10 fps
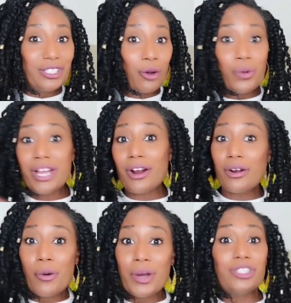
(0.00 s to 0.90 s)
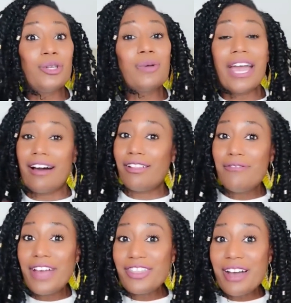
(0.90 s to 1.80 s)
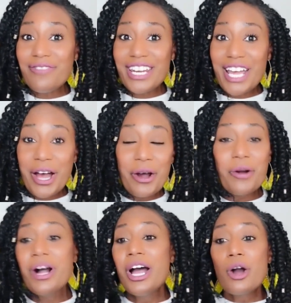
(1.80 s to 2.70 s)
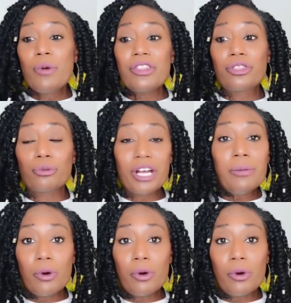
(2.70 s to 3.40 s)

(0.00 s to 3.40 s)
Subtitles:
So we are going to elevate that video with 3 more